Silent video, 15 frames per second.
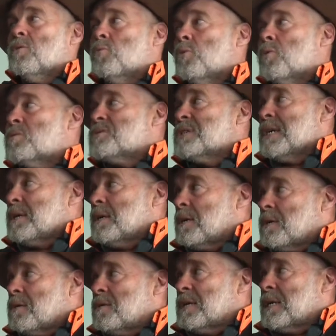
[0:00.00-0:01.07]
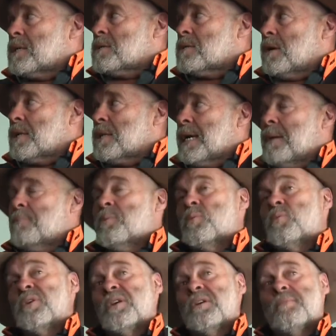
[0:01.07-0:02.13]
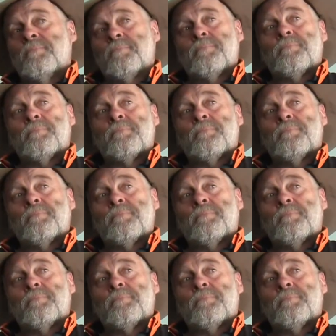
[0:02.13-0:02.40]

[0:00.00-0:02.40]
wall sheeting and things like that. But we,